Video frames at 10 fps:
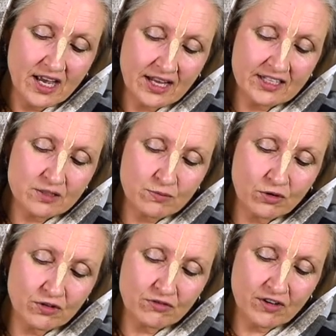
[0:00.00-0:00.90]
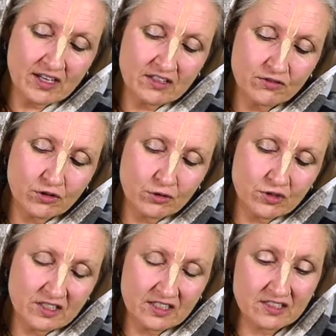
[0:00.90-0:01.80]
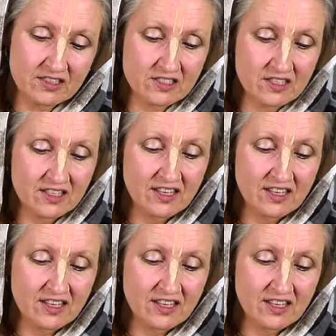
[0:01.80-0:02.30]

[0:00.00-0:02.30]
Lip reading: and his bona fide devotees.